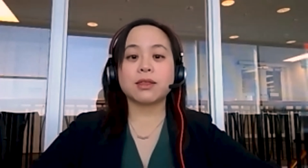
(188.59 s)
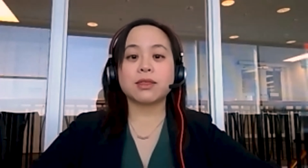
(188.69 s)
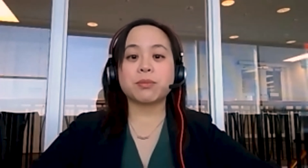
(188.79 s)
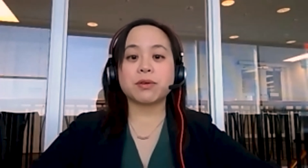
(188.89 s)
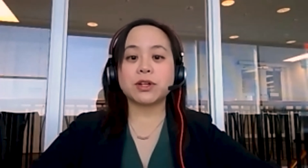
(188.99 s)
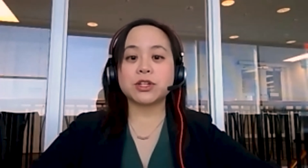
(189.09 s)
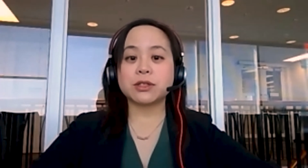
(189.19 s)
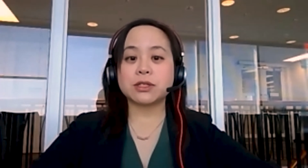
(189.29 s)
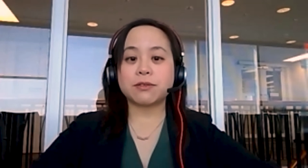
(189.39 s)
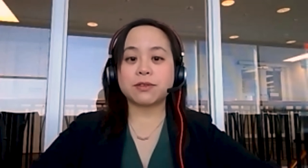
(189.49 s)
The provincial
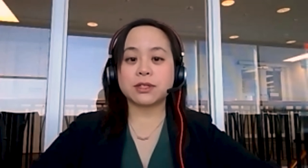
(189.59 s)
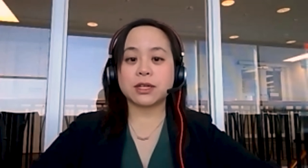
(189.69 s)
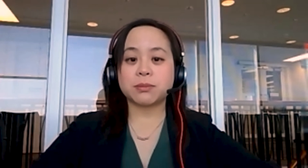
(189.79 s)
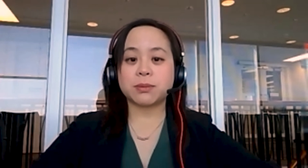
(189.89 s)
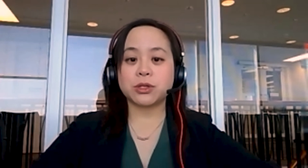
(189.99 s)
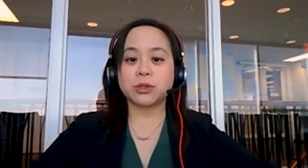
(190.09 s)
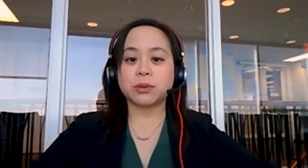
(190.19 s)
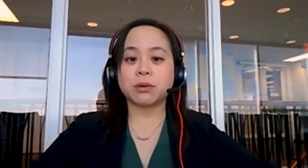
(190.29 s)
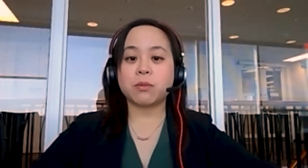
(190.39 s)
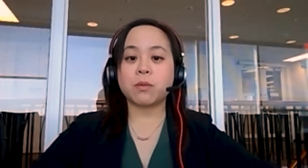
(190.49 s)
self assessment
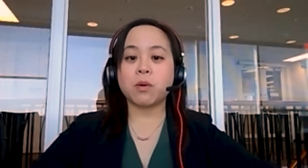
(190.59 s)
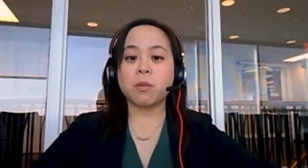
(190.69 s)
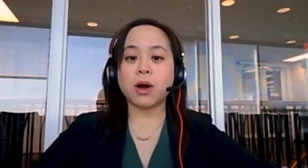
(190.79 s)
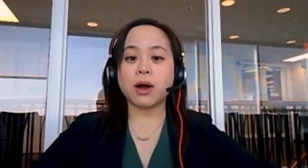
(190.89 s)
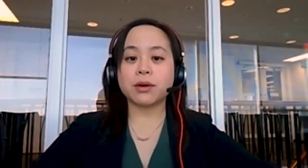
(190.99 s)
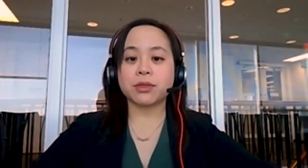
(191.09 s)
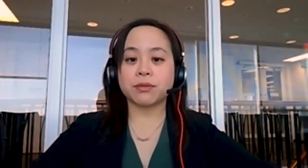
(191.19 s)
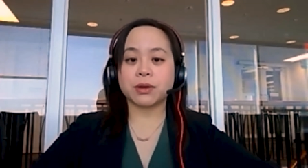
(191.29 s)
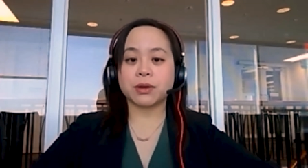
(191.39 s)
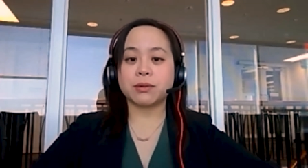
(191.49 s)
tool will walk
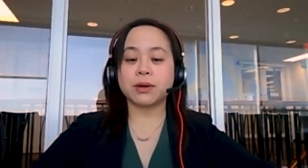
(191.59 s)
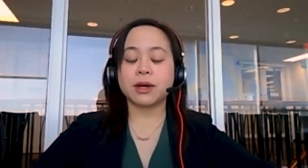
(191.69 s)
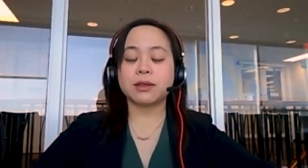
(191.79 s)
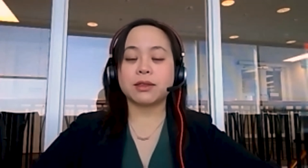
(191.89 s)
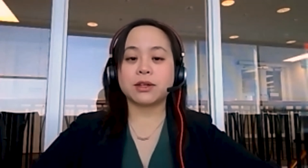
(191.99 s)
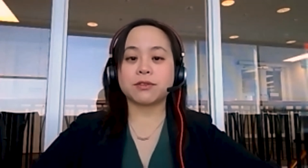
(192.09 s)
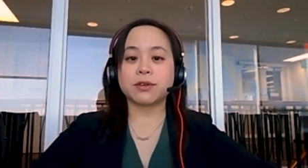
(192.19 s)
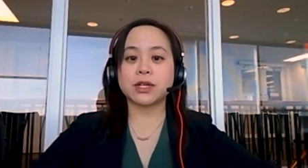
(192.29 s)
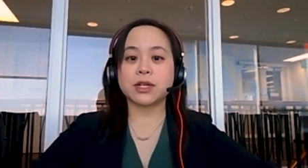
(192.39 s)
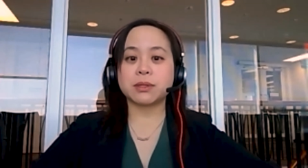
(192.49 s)
through the
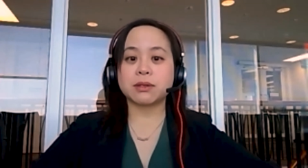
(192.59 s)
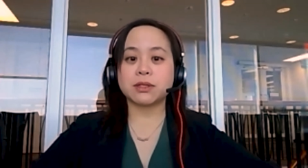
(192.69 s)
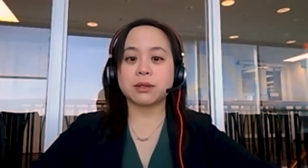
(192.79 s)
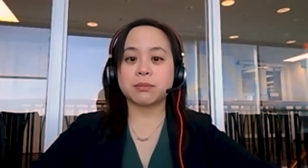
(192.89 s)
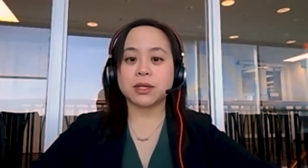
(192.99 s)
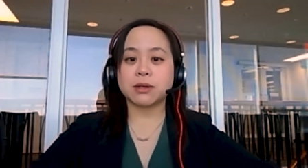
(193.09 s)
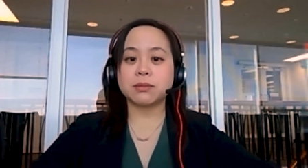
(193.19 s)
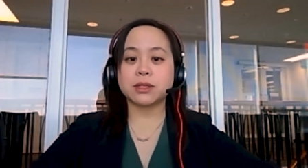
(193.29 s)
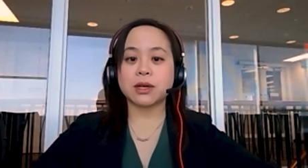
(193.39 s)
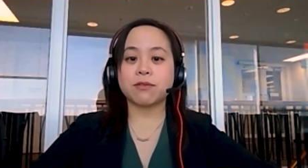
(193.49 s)
different types of
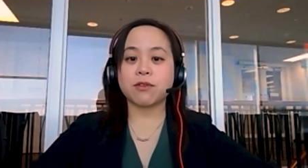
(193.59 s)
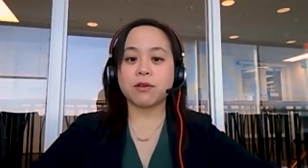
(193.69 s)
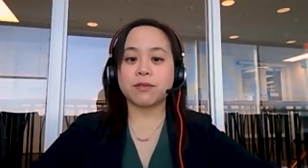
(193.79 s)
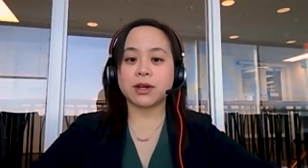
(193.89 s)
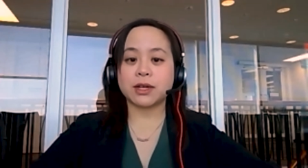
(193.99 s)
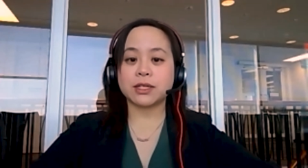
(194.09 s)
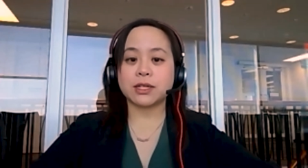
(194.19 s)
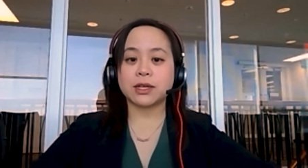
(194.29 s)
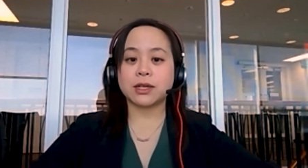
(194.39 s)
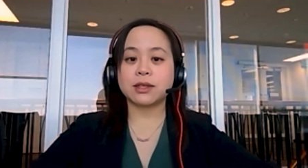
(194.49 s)
symptoms of COVID
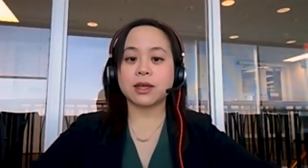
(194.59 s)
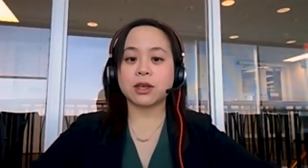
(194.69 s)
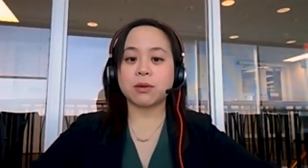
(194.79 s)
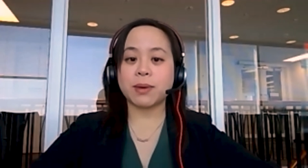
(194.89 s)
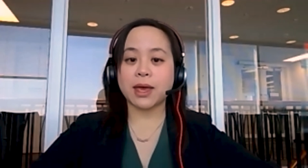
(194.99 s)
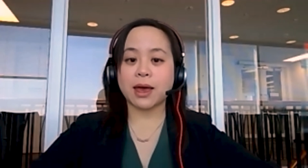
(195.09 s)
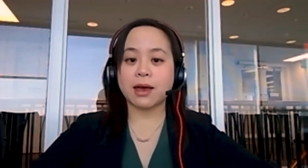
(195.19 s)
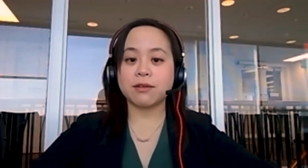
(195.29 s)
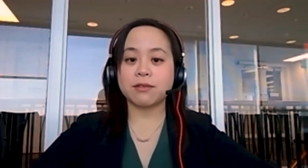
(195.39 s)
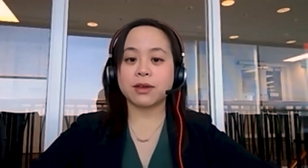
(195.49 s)
19 that you may
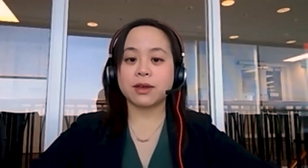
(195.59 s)
have,